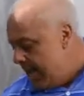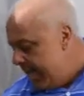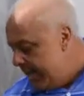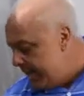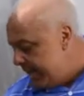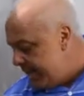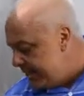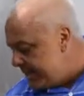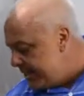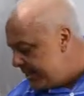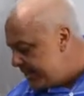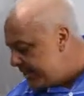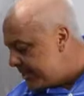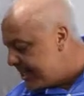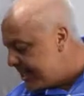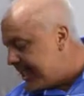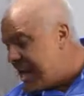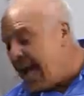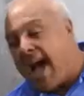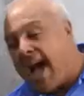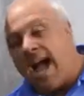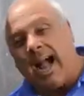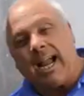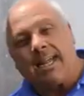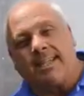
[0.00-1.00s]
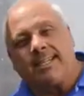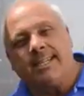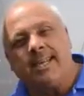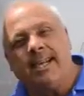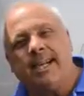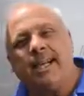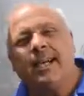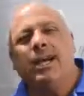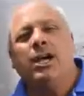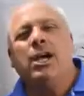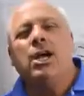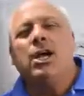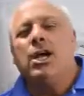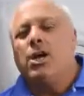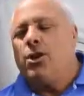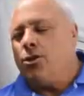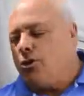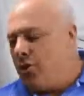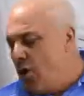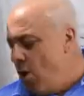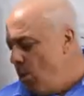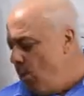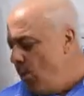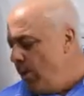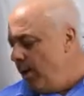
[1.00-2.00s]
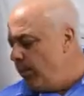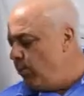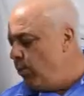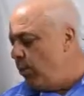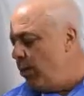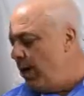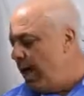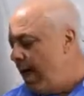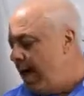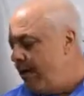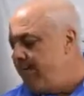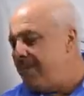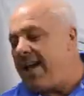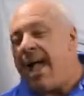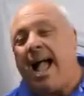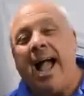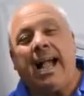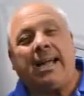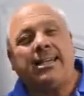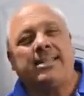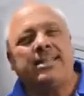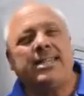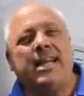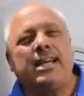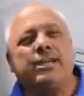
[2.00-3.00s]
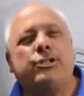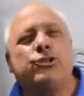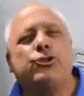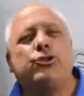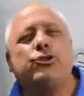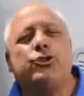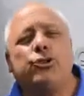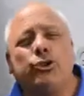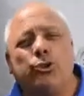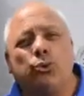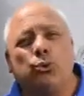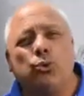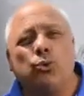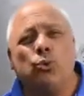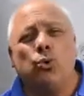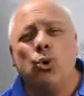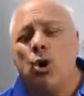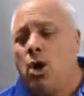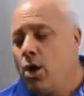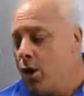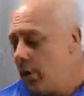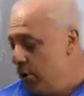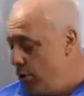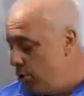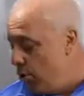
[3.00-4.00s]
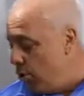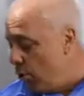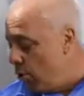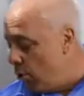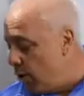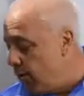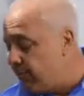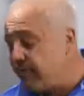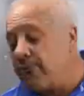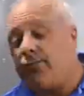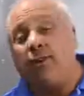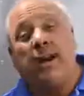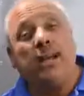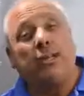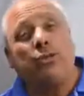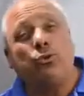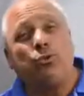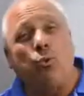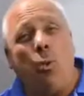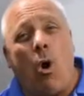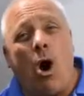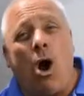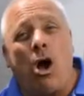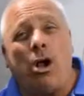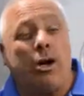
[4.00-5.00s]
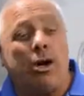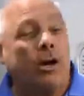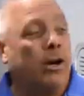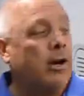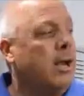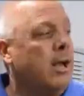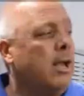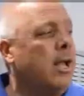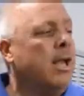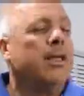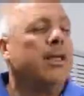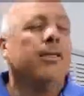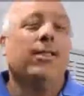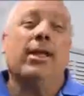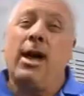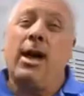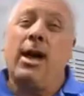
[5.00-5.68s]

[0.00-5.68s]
This is locked. No one will have access to your fresh water. The